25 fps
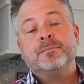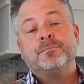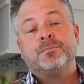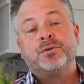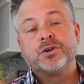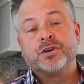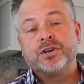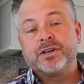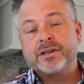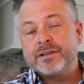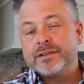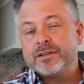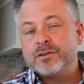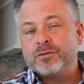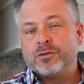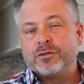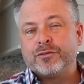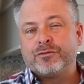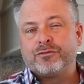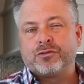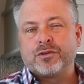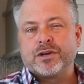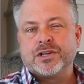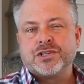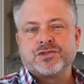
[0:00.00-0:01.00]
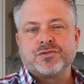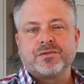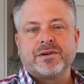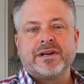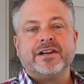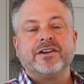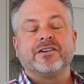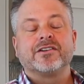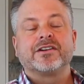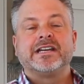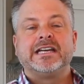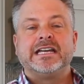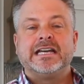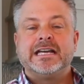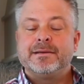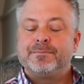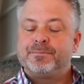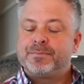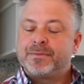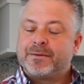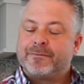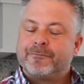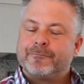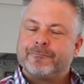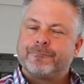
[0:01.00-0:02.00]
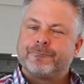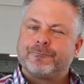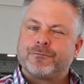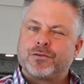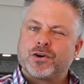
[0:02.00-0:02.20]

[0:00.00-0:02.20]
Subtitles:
Put it in the refrigerator, keep them